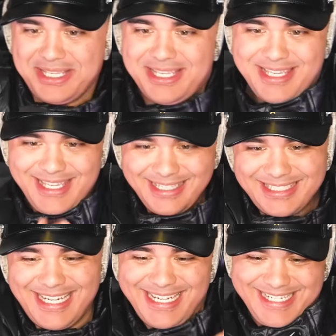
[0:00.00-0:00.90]

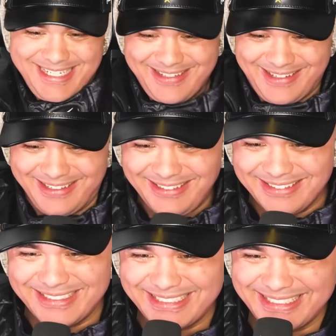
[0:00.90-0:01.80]
Killing it, girl.
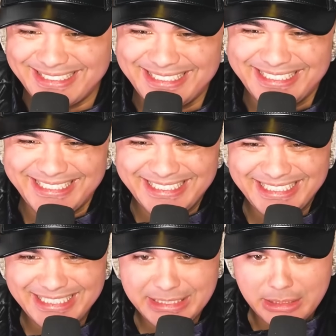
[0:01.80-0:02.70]
Oh,
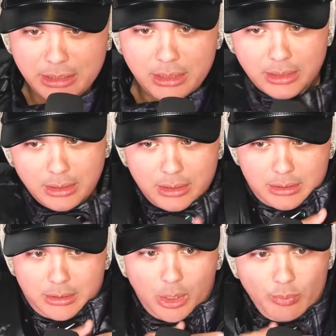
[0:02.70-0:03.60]

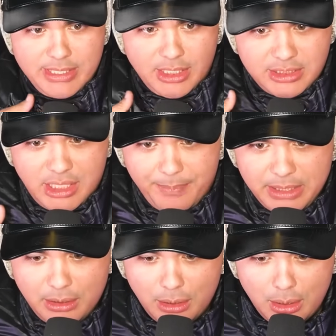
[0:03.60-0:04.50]
we touching up on it.